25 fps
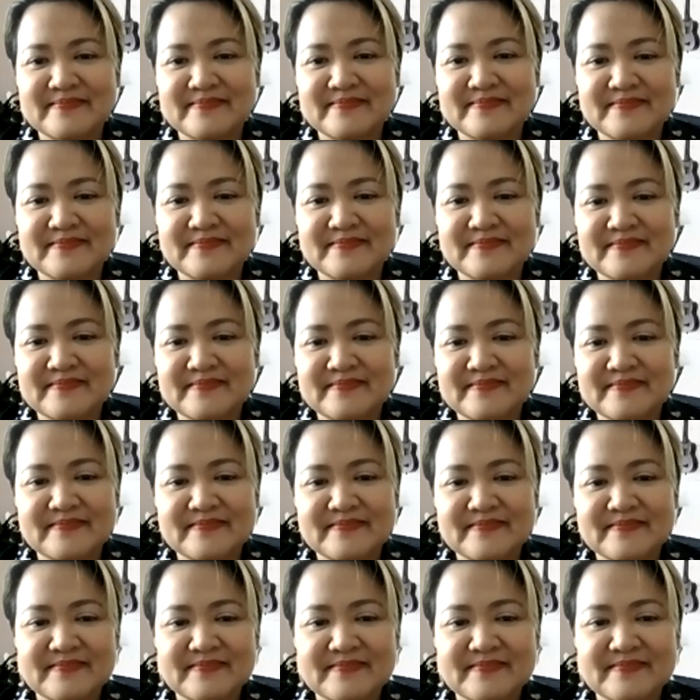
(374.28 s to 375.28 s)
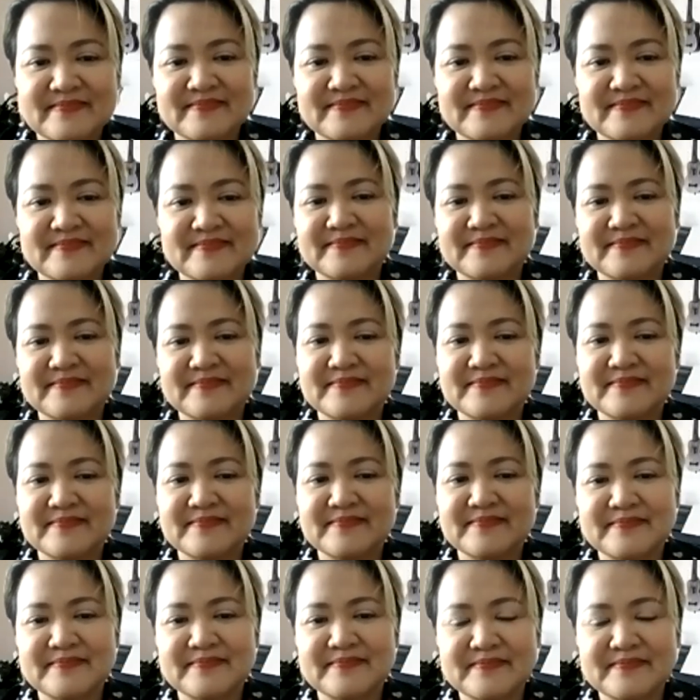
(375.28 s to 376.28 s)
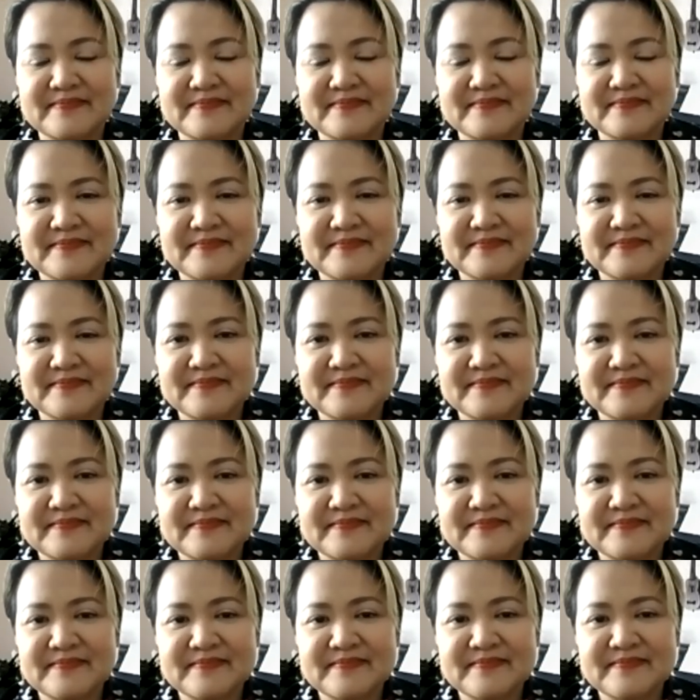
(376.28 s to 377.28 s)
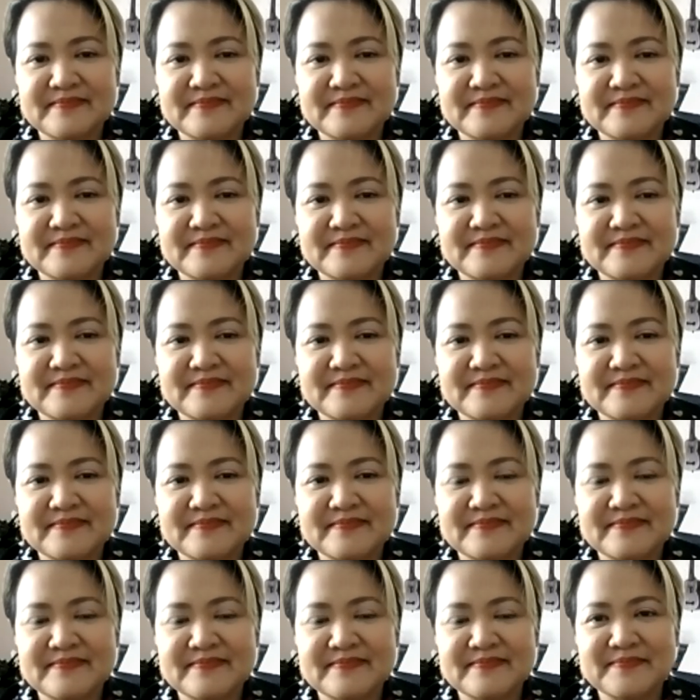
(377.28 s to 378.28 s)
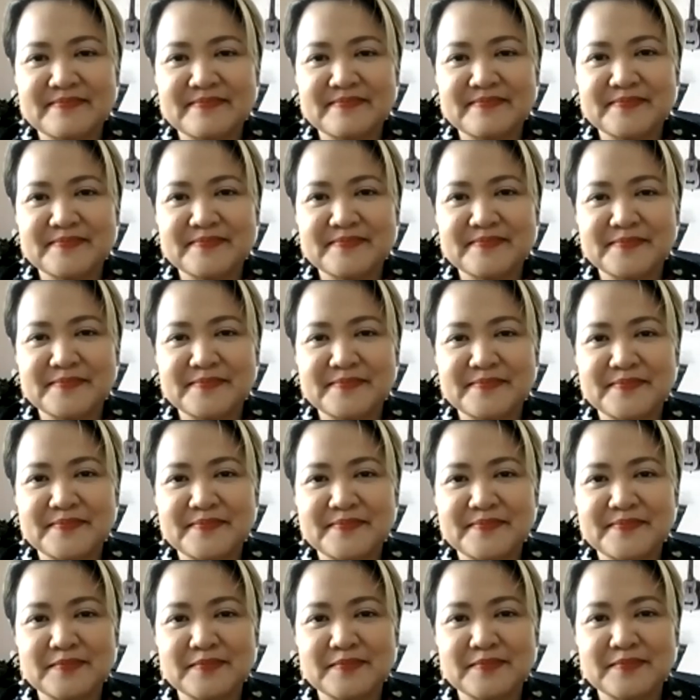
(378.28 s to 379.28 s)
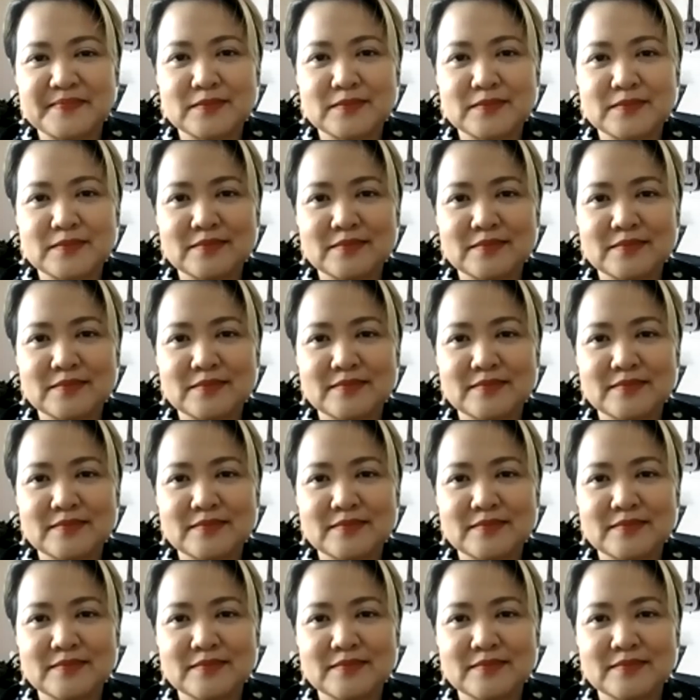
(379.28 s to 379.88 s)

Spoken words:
(silent)